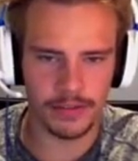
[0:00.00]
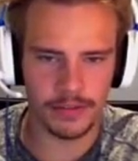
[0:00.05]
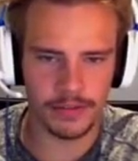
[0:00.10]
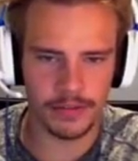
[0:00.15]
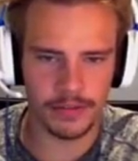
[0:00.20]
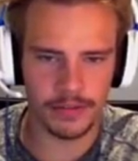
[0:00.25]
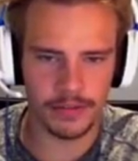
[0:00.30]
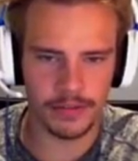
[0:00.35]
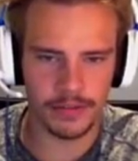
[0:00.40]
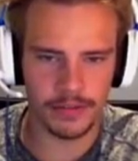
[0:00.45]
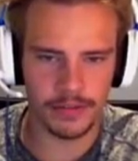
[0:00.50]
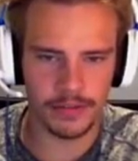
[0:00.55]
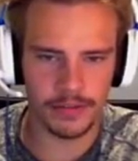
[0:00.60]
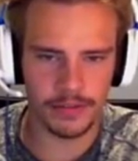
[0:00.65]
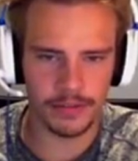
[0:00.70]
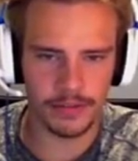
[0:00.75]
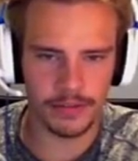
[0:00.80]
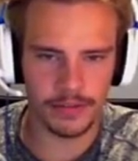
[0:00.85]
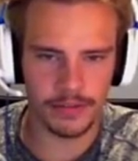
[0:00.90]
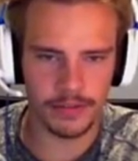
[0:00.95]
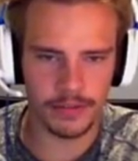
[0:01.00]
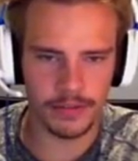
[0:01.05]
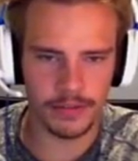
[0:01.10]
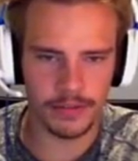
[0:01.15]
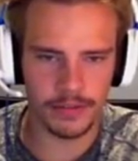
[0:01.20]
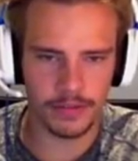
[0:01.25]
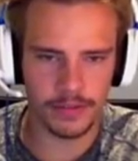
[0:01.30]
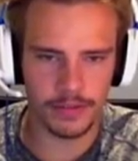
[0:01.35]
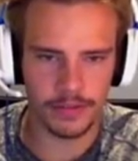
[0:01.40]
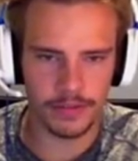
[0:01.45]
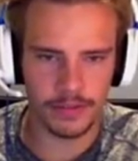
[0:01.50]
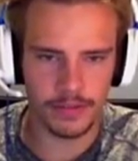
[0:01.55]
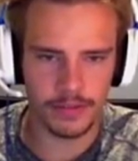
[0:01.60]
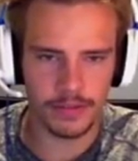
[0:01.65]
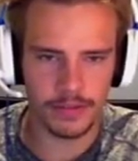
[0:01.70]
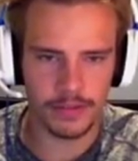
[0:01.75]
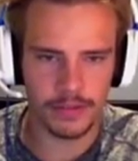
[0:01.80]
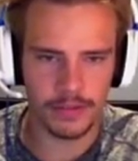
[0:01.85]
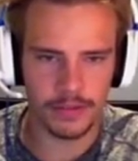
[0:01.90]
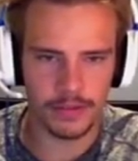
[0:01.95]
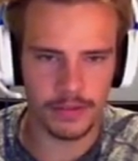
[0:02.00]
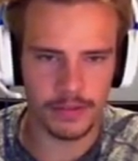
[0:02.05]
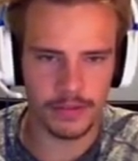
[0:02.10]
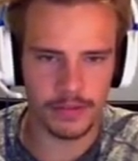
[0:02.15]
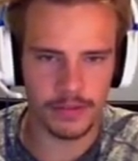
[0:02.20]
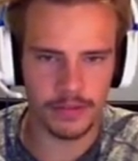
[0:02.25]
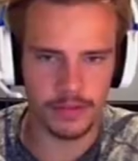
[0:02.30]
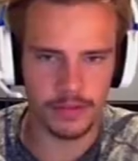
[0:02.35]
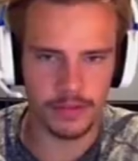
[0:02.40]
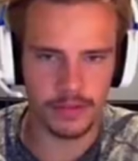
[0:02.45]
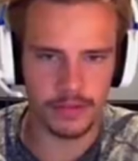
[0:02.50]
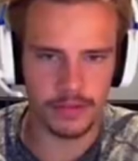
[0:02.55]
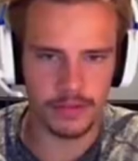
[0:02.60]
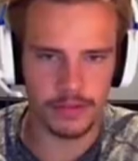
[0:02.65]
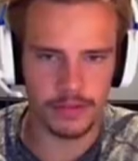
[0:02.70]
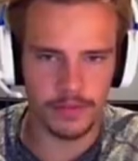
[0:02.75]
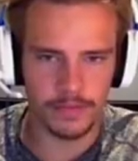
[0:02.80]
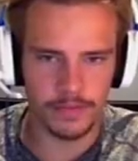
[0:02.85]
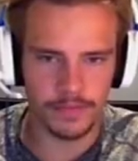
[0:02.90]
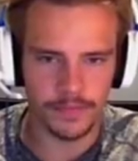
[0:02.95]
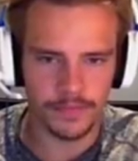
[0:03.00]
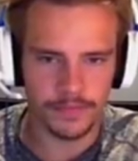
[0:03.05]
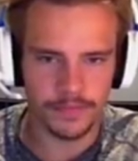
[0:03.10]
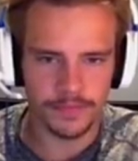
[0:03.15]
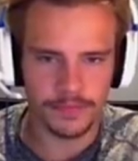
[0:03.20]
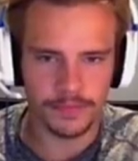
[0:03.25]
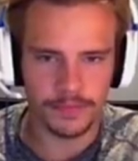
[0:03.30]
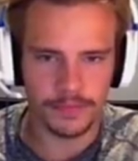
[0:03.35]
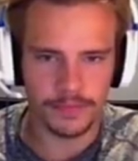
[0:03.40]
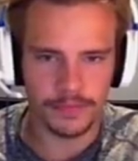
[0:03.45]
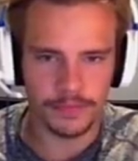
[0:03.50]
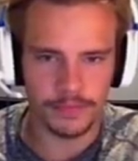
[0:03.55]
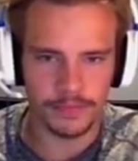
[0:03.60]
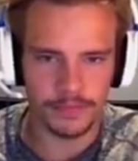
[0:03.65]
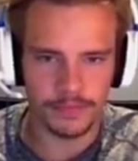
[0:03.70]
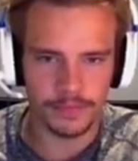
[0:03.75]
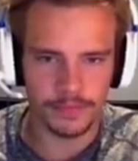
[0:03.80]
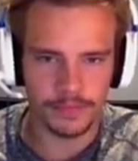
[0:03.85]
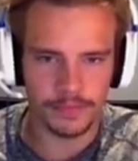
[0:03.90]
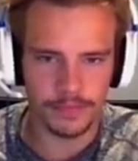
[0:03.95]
No one is speaking in this clip.